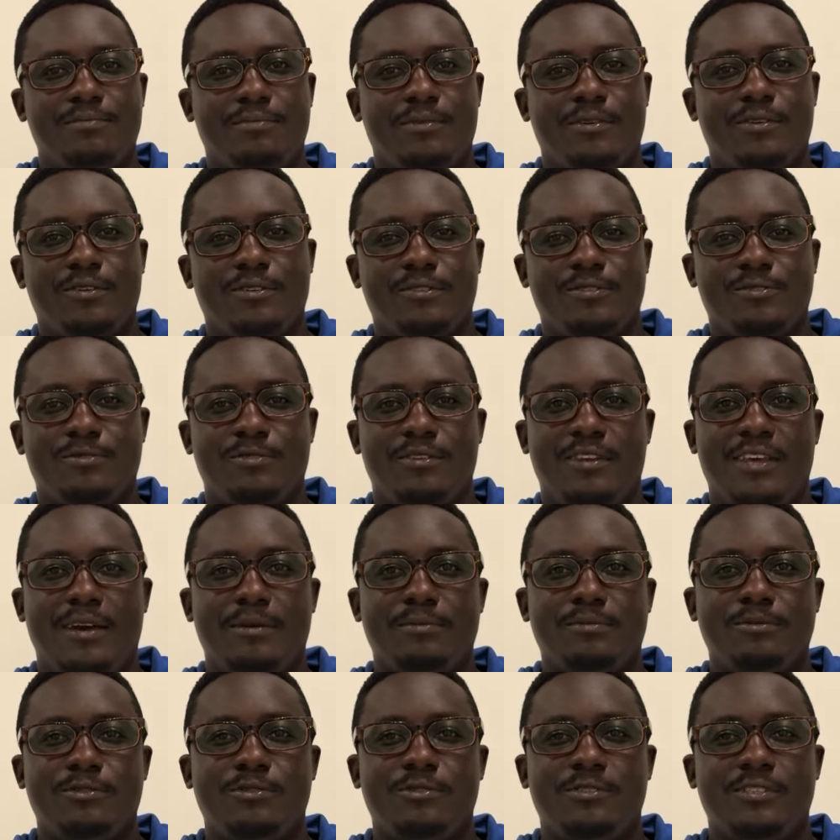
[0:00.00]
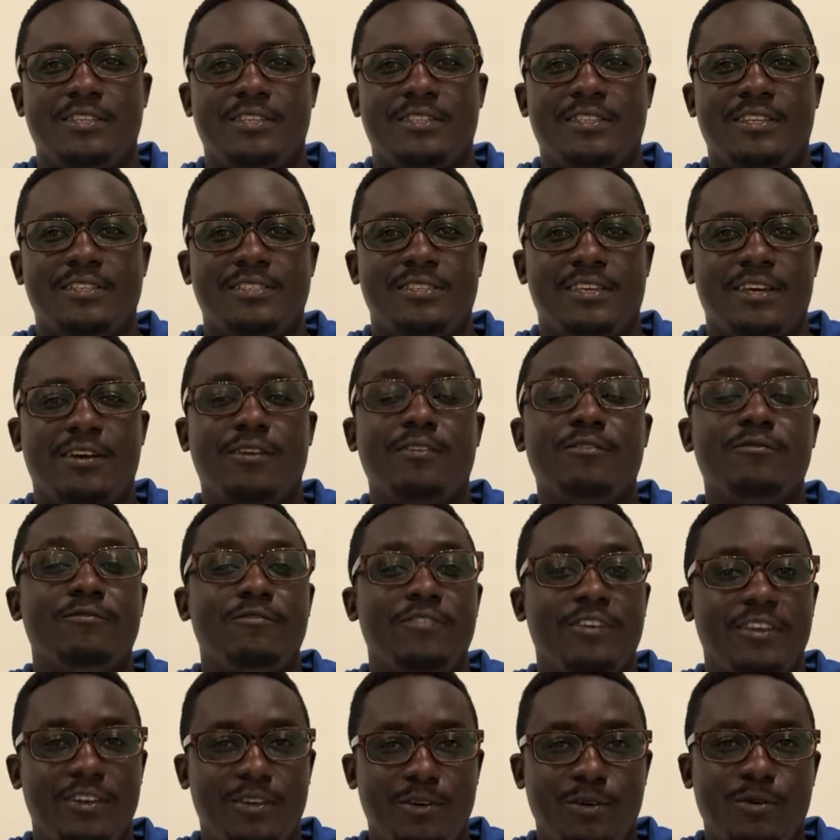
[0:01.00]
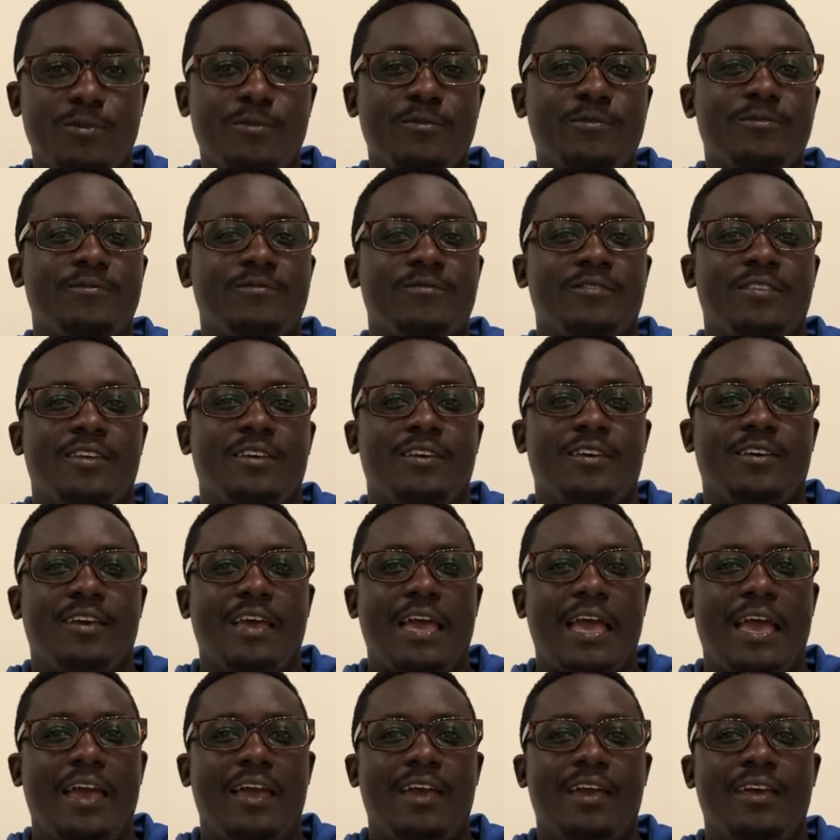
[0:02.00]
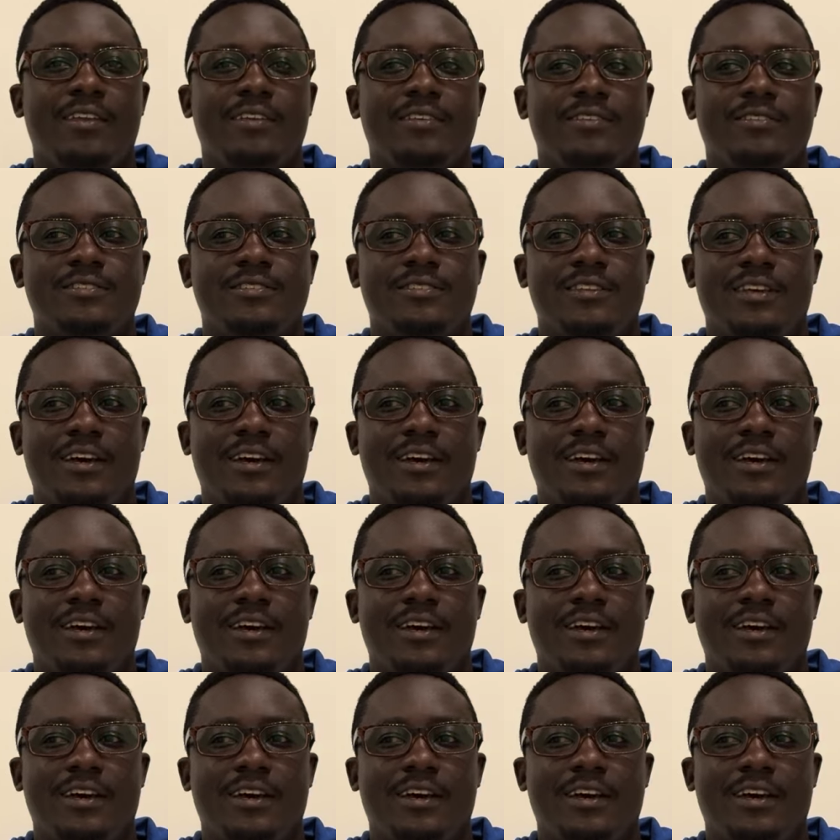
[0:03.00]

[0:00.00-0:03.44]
because today I'm shooting the second video and